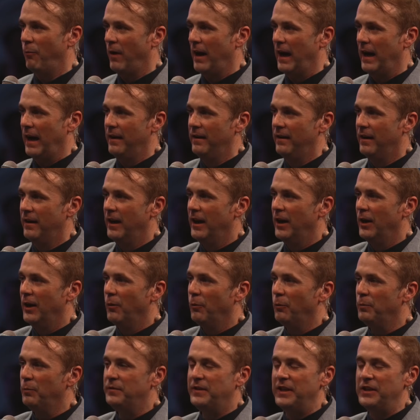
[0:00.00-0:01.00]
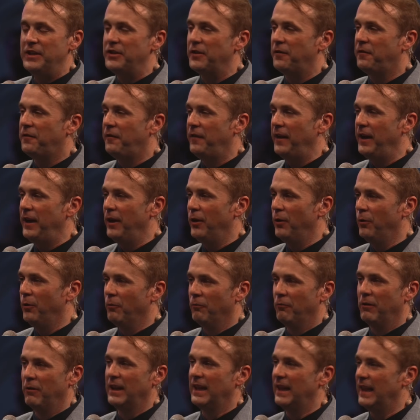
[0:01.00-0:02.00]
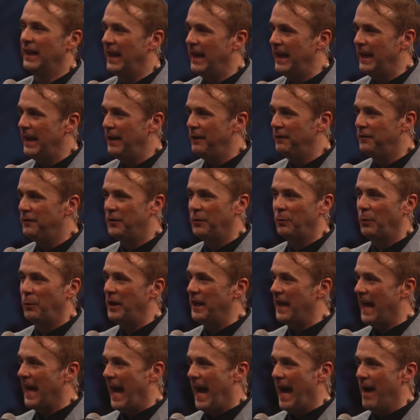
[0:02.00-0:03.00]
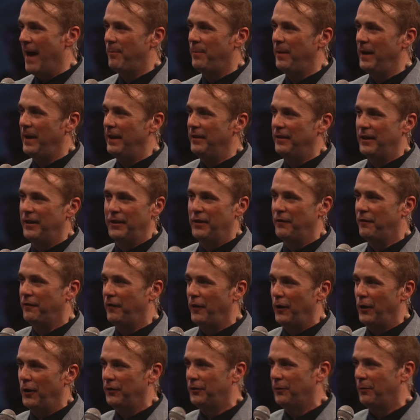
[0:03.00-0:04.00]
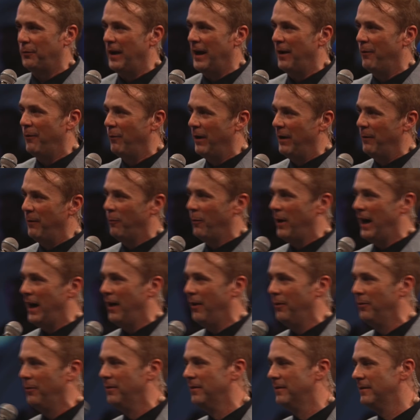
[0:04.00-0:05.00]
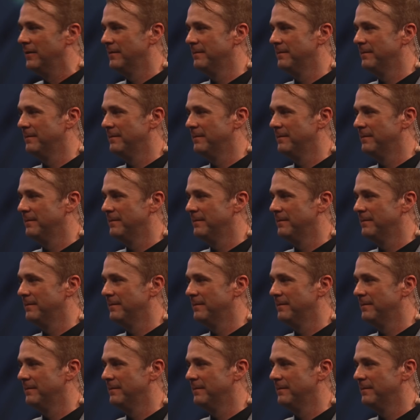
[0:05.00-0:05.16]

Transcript: one. Did you feel relieved? Were you happy that the first round went well?